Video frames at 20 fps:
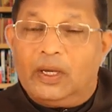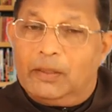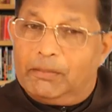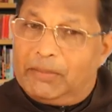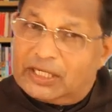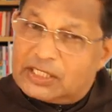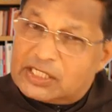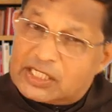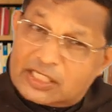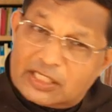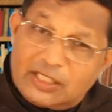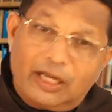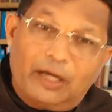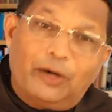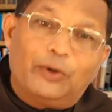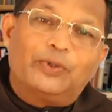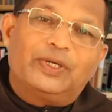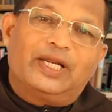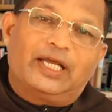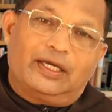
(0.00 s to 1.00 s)
but
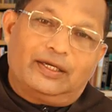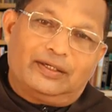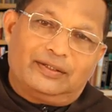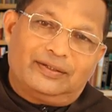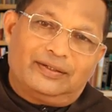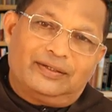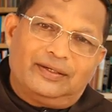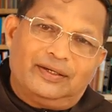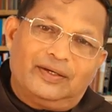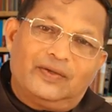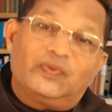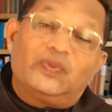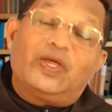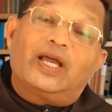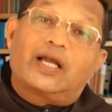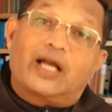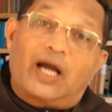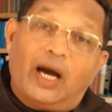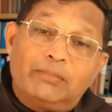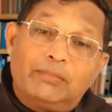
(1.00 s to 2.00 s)
slowly
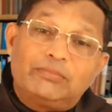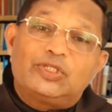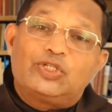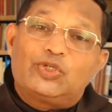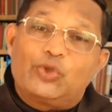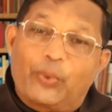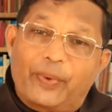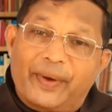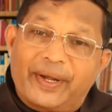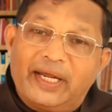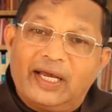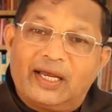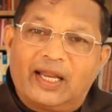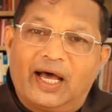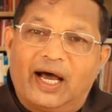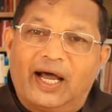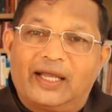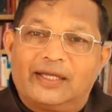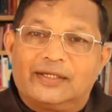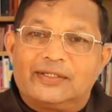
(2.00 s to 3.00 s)
they come to
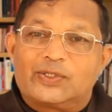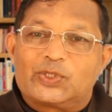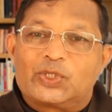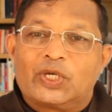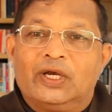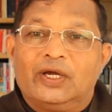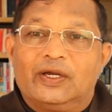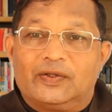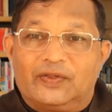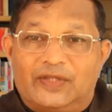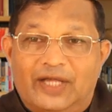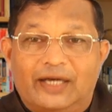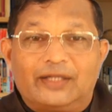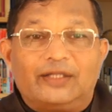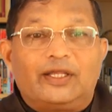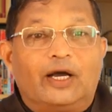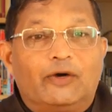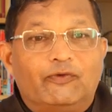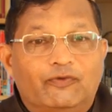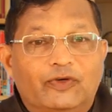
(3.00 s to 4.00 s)
realize that
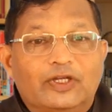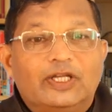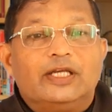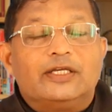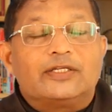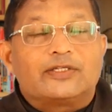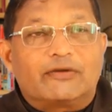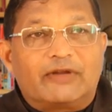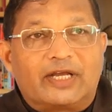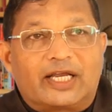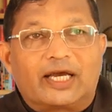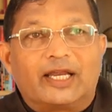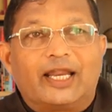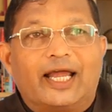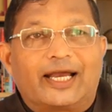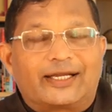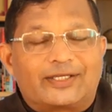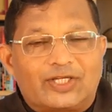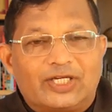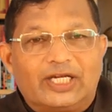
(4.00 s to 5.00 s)
their will is
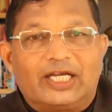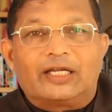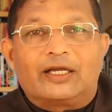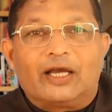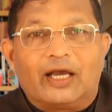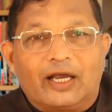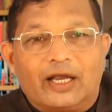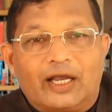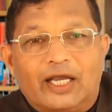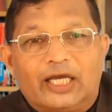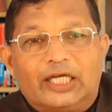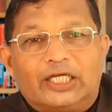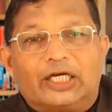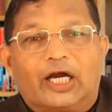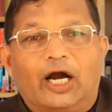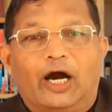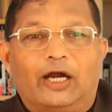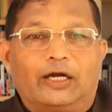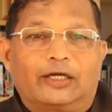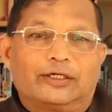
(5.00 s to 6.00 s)
recollected in
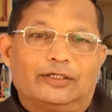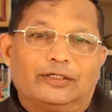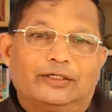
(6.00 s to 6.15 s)
God.